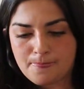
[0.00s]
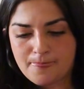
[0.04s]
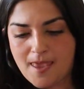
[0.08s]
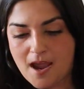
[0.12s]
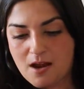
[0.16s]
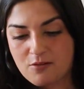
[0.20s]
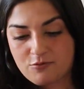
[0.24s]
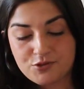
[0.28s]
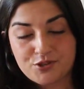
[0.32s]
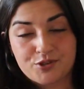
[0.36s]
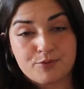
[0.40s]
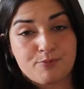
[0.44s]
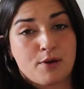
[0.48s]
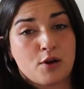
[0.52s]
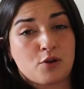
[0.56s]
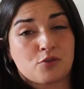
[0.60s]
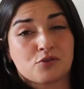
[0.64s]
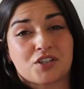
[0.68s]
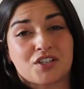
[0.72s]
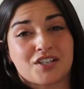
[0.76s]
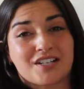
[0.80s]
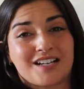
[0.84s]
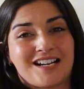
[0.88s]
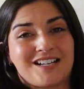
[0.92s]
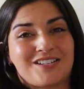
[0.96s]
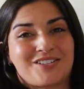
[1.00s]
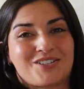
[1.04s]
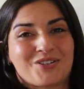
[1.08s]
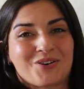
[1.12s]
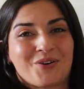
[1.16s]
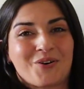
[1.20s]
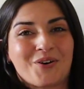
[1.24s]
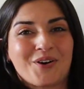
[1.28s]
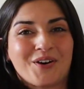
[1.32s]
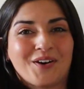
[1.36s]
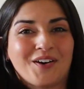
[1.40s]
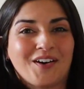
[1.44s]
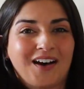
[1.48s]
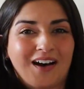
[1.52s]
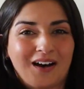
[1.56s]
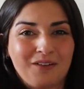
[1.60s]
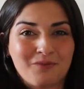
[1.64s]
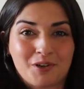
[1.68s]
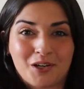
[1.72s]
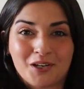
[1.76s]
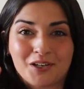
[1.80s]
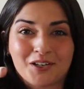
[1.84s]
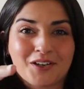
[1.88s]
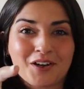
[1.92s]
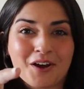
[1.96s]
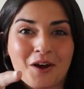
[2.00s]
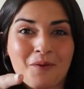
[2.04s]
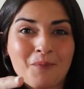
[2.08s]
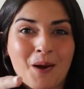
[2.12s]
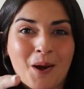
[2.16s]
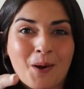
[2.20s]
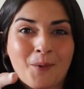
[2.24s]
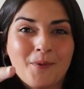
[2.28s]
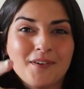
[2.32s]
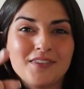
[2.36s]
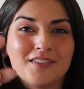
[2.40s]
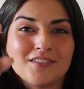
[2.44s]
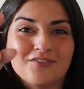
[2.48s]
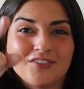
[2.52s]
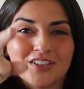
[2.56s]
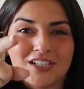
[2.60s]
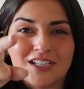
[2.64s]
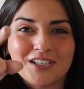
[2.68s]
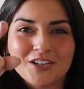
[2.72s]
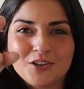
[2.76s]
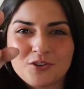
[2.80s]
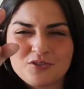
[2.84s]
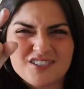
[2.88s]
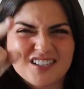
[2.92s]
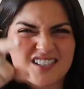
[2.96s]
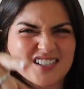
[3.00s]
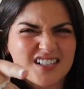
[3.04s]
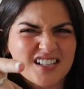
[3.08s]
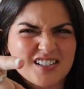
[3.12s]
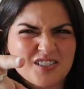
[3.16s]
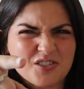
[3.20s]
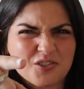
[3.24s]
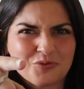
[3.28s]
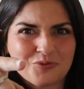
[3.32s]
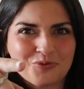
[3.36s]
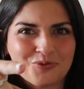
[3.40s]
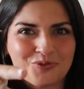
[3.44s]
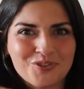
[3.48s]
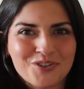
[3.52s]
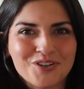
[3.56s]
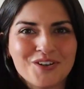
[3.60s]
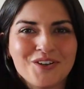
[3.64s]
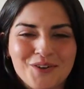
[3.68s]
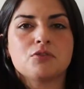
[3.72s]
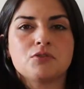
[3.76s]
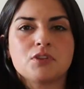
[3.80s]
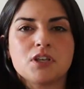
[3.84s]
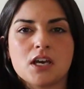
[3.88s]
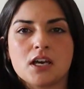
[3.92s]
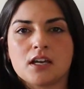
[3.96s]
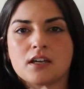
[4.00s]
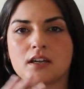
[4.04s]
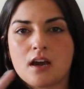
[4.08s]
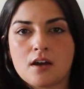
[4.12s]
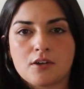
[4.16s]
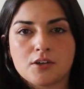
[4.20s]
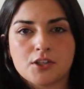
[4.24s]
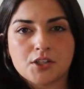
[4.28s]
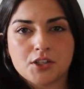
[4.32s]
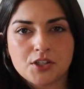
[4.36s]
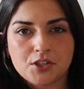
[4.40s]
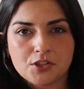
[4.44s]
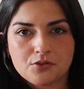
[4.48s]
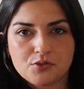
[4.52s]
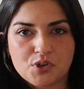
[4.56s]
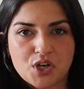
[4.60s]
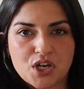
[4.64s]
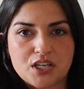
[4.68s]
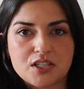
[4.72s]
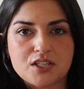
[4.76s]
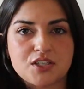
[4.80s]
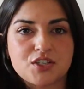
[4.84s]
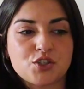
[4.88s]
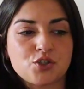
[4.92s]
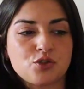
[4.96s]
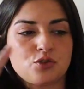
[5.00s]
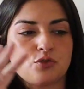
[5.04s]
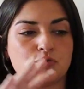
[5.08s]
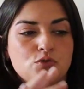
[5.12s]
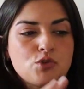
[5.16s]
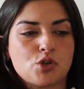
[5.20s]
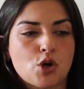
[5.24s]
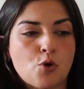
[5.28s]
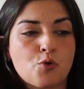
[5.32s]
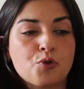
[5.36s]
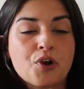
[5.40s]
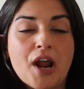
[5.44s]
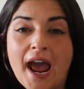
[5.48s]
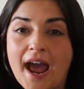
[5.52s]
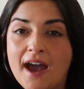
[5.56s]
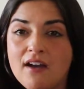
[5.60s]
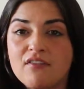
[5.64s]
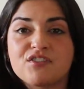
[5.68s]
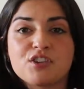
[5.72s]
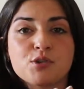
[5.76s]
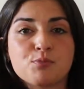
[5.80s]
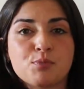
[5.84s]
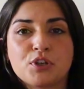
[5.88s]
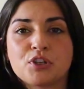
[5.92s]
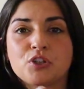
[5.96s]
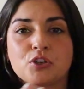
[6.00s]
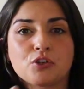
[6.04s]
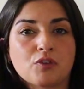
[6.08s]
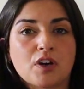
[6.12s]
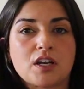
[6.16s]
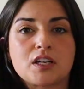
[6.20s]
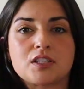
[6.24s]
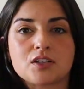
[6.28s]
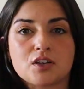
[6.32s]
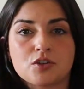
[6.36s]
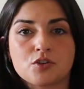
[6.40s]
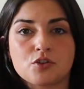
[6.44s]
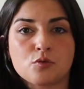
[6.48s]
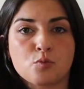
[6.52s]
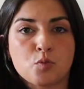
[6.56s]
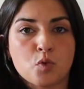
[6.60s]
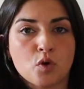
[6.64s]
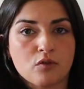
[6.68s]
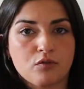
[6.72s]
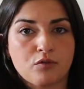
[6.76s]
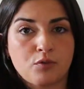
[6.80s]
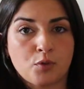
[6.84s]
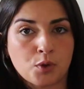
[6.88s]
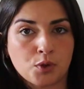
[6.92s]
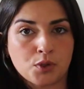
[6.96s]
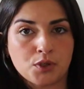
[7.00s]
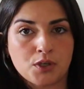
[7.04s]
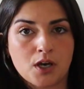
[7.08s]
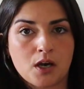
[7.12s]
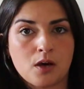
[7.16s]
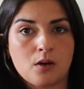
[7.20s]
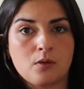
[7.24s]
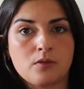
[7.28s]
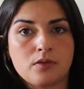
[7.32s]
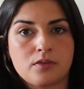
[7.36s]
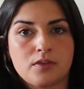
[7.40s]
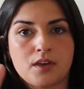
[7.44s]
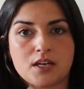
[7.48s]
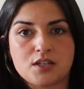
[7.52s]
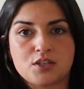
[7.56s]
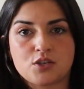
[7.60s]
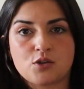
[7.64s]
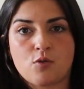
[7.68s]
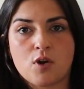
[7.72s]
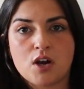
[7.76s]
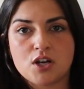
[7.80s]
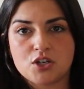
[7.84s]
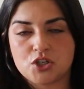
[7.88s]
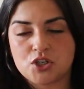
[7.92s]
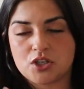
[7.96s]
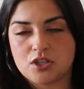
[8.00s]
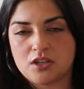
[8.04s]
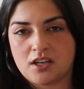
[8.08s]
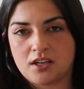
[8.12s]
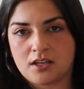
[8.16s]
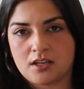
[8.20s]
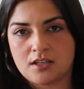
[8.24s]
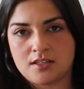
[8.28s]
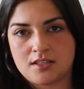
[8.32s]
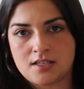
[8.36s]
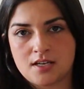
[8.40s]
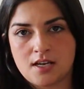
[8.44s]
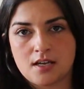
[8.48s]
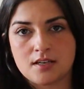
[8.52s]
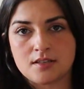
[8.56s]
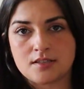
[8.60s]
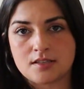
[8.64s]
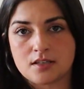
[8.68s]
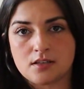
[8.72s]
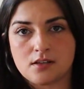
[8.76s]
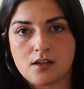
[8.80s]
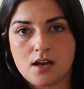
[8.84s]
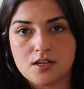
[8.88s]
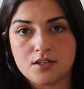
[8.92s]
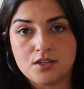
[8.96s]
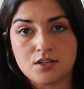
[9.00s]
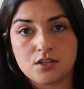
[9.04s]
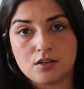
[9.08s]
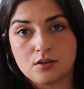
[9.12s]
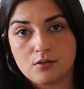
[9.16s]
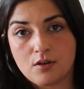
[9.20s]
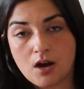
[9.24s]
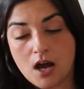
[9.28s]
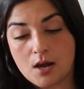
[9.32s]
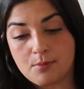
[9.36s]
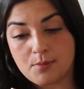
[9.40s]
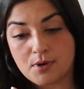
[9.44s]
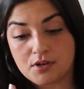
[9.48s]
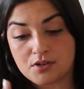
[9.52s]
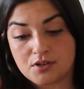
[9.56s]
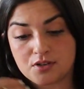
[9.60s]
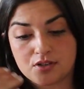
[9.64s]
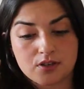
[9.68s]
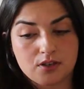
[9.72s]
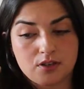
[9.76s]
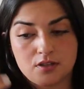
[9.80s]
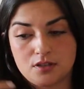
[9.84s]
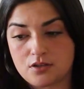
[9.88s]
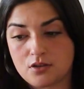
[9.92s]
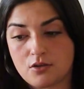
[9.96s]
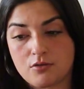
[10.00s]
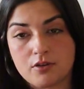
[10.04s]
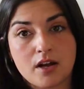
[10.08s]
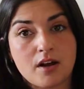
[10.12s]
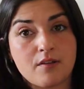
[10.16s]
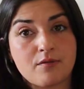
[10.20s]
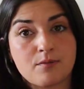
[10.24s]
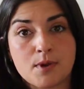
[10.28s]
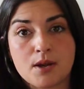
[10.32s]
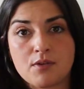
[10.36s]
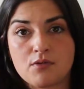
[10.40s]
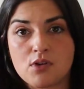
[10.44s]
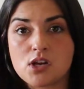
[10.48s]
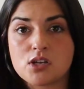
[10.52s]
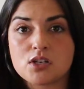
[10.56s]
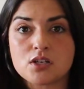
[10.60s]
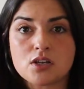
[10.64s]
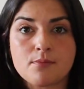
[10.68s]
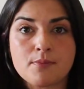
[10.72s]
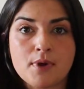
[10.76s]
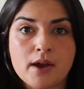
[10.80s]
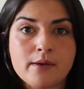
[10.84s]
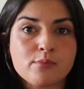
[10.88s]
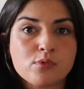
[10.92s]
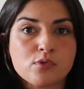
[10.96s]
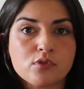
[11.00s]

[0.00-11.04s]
that was a post I saw. I'm gonna come out with a video, stay tuned. So yeah, calculate your rates. You don't have to put your rates on your portfolio. That's a question that gets asked a lot too. I personally don't have my rates on my